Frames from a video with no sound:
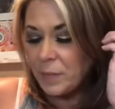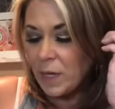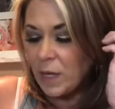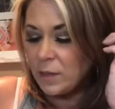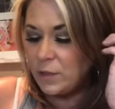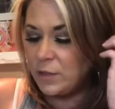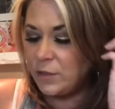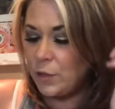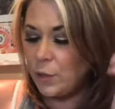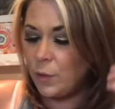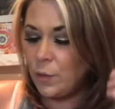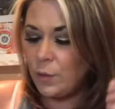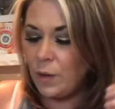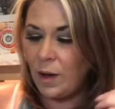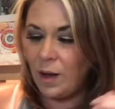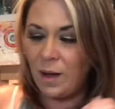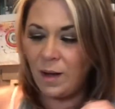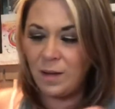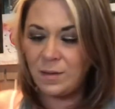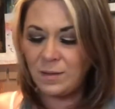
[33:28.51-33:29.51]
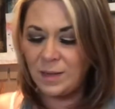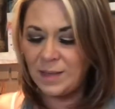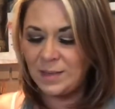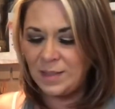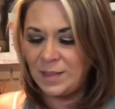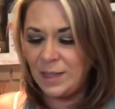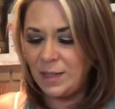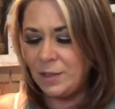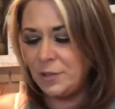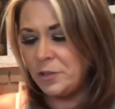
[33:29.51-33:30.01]
So let's
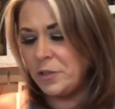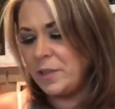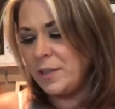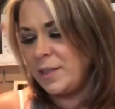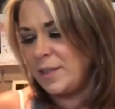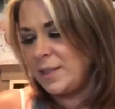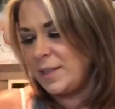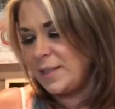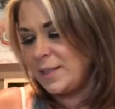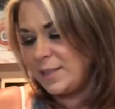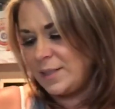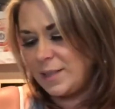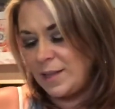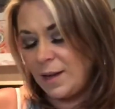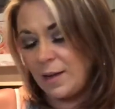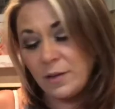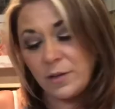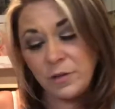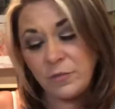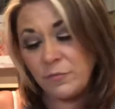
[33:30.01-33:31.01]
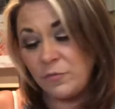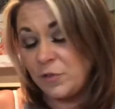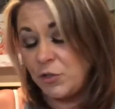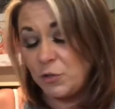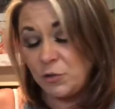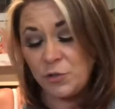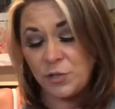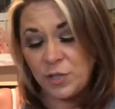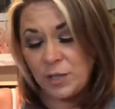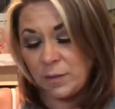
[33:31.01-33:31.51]
take a look at this
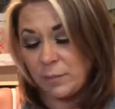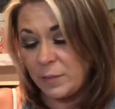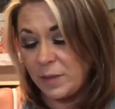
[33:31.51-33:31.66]
confusion,